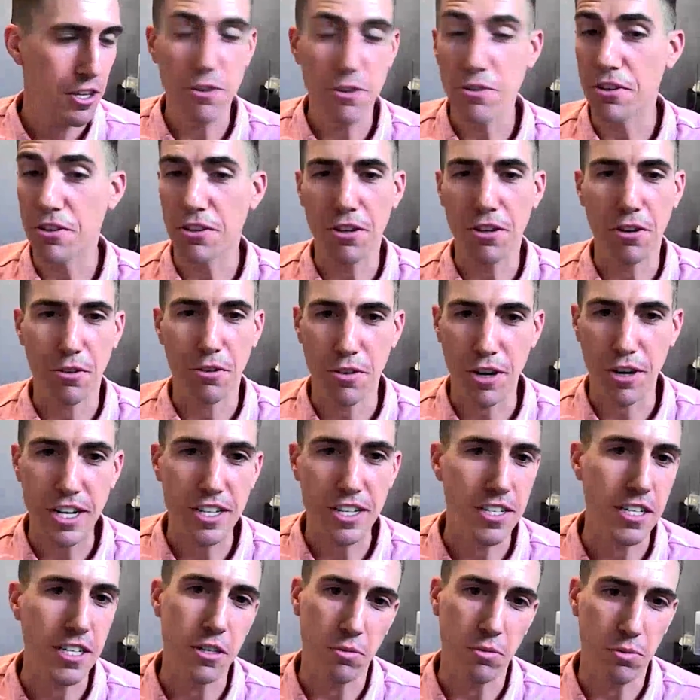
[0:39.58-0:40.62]
you could go
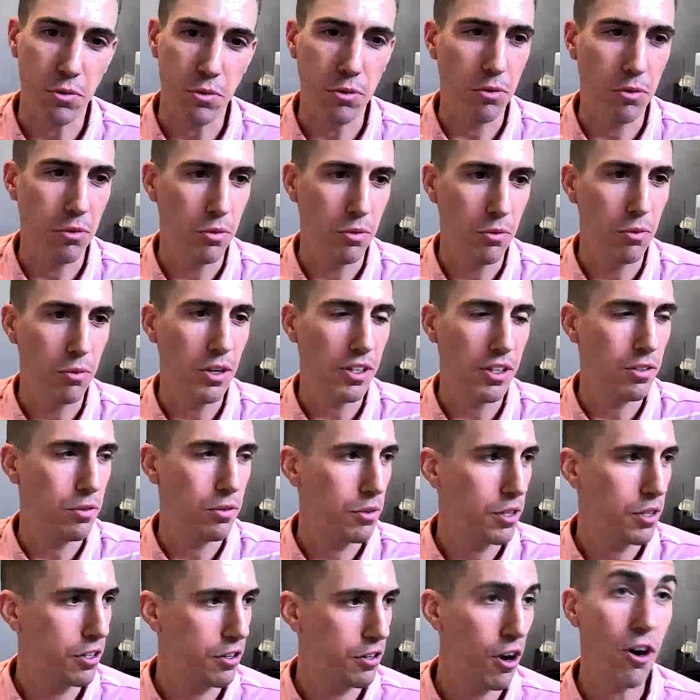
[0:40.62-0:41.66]
crazy. Well,
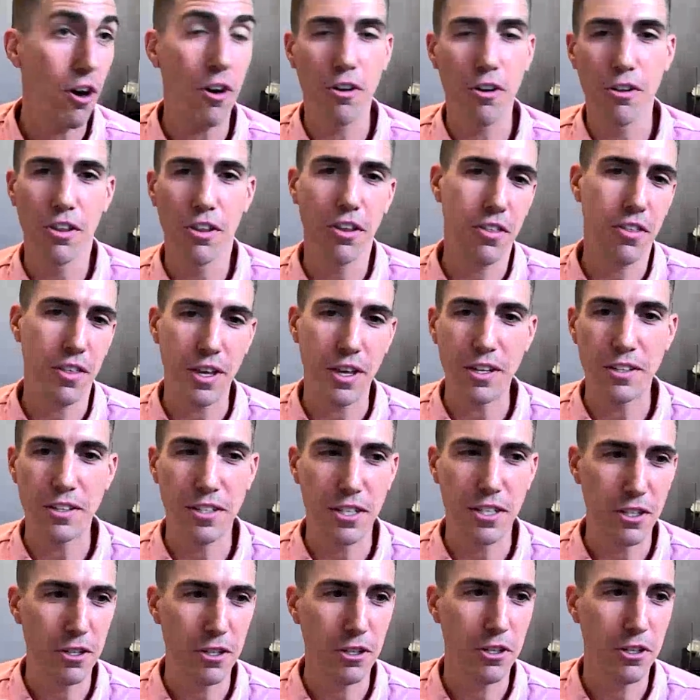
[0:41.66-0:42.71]
what are all the things
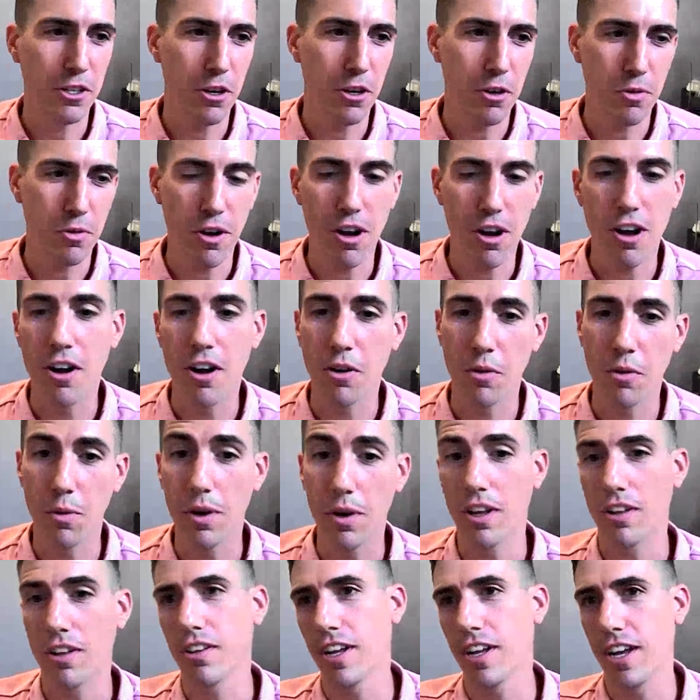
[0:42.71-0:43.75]
that could go wrong?
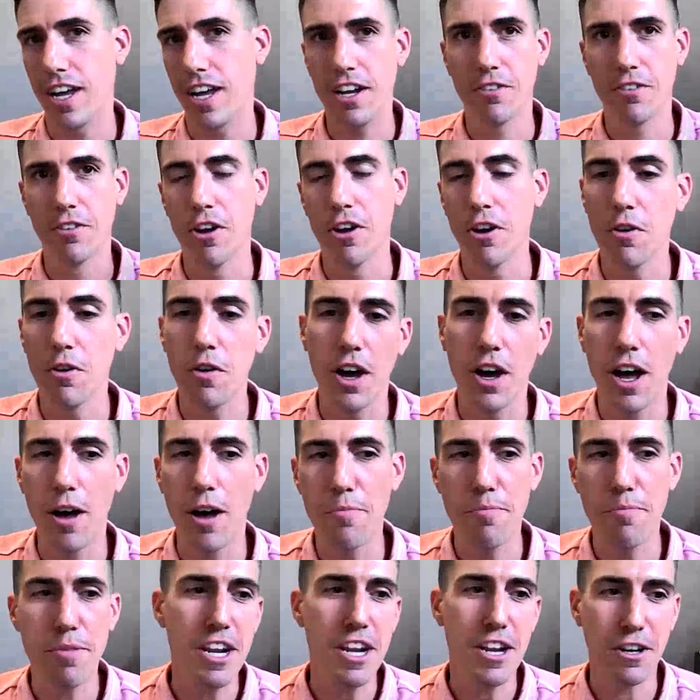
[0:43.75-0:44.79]
Well, I don't know.
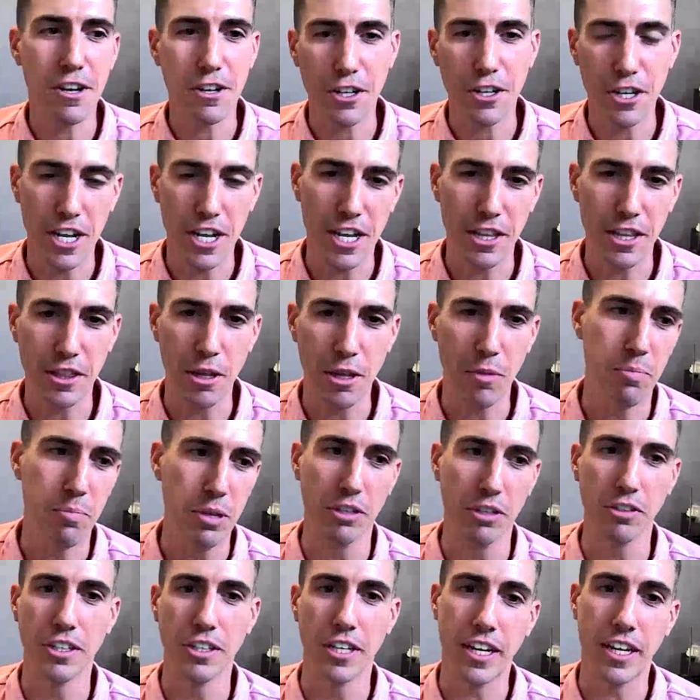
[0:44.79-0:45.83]
A meteor could hit the
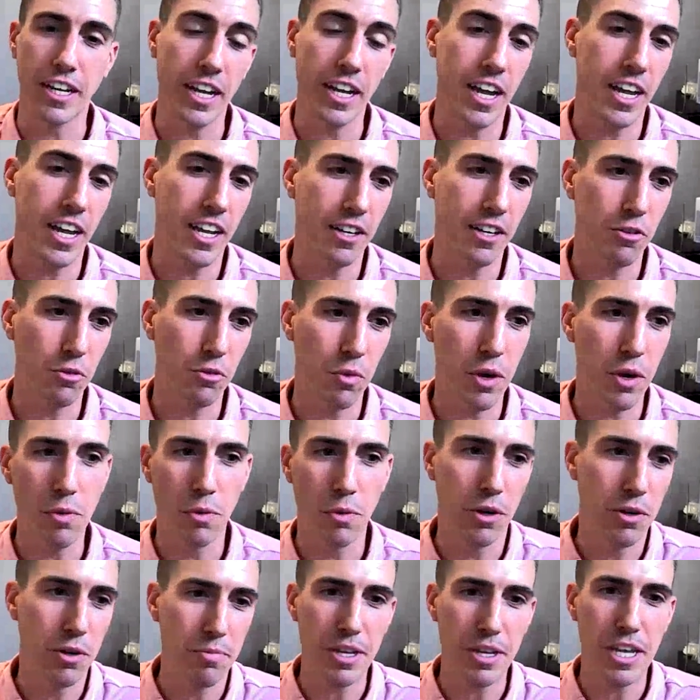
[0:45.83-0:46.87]
building and we
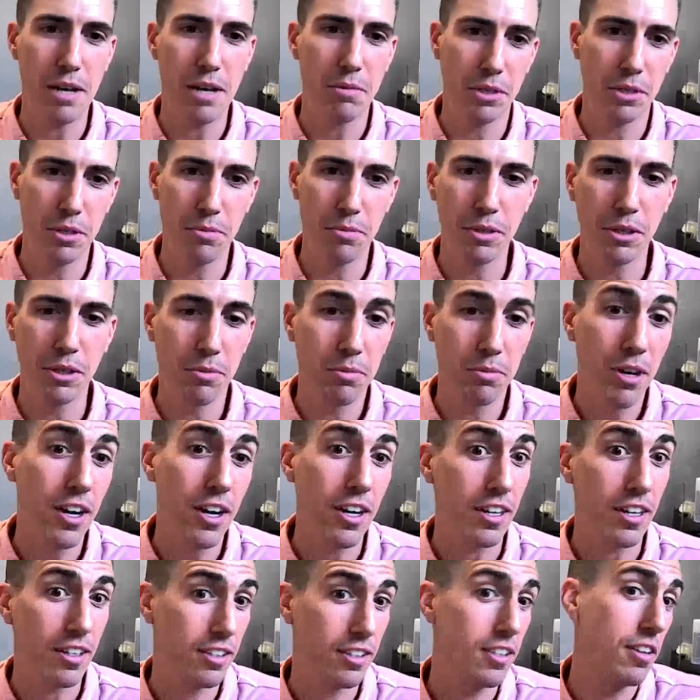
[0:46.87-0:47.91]
wouldn't be able to build
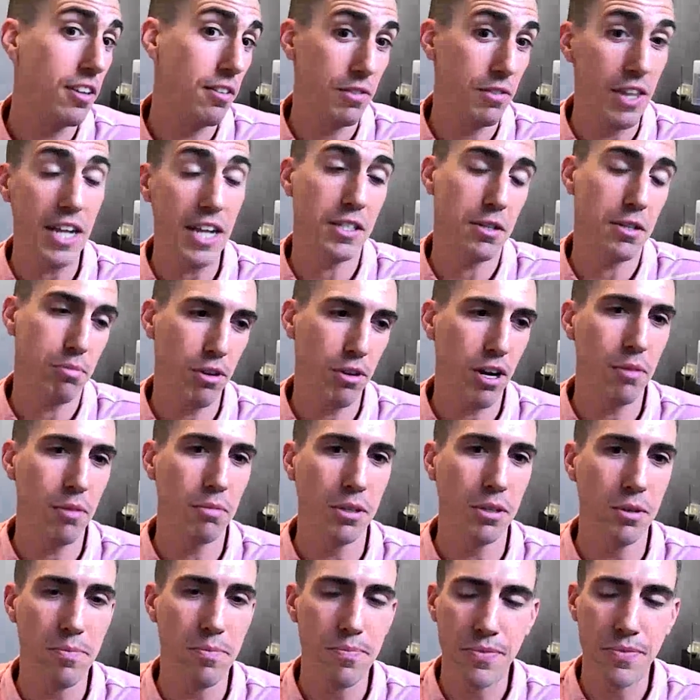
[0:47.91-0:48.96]
product. That's a
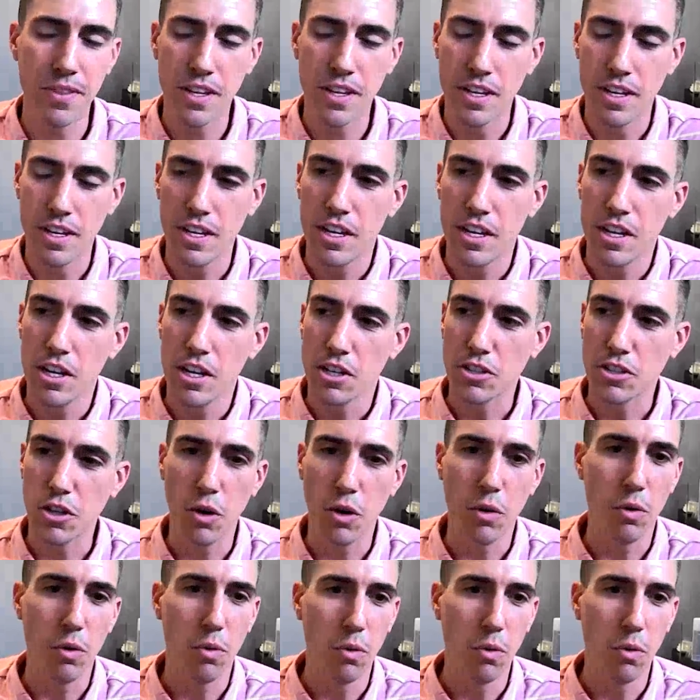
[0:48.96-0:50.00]
problem. So